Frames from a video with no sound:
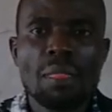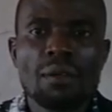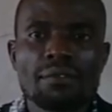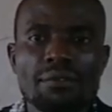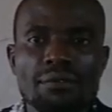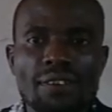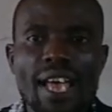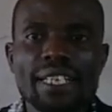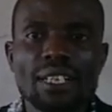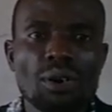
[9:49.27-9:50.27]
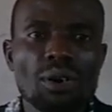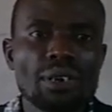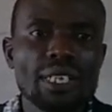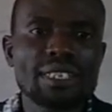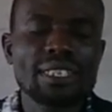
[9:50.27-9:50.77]
Find the current
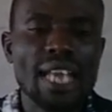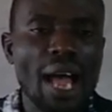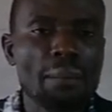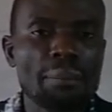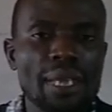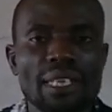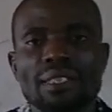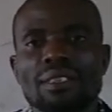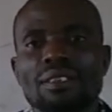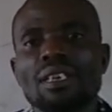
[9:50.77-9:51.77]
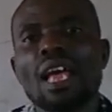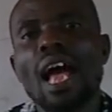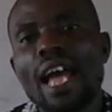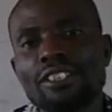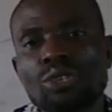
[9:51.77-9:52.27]
in amperes. I
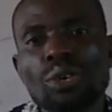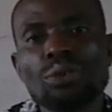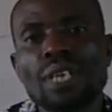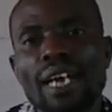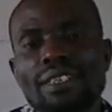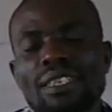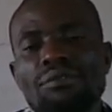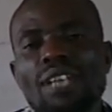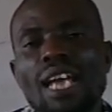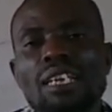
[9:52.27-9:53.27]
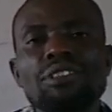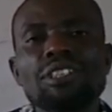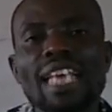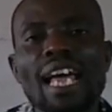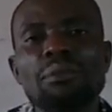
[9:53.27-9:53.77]
told you that if you are given time
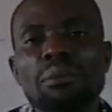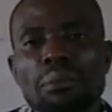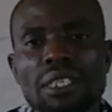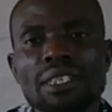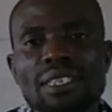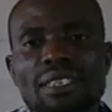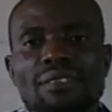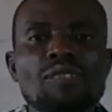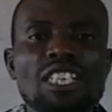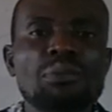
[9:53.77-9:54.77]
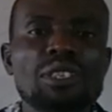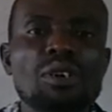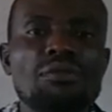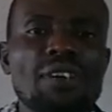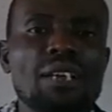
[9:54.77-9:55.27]
in minutes, it
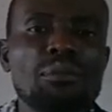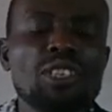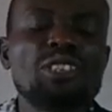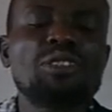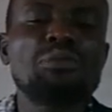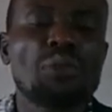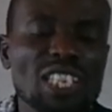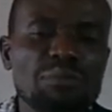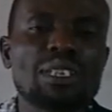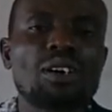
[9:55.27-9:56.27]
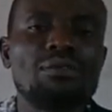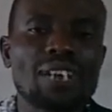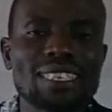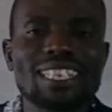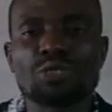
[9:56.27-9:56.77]
must be converted
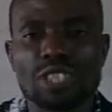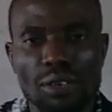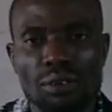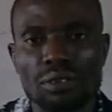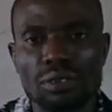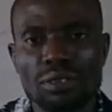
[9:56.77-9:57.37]
to seconds.